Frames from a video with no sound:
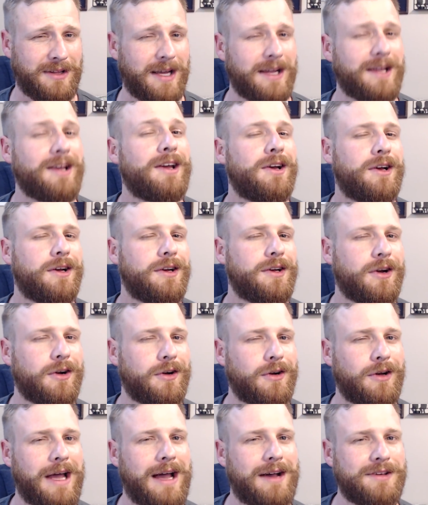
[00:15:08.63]
like,
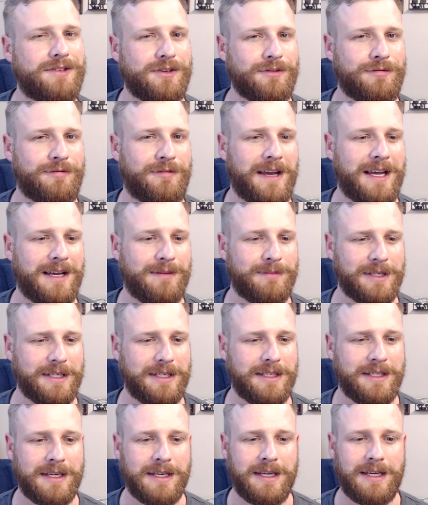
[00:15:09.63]
girl, how's your
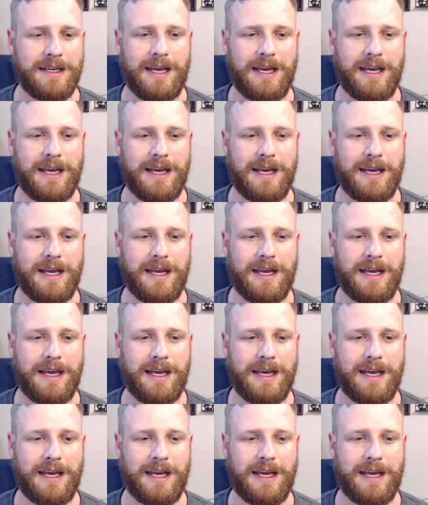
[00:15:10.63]
family?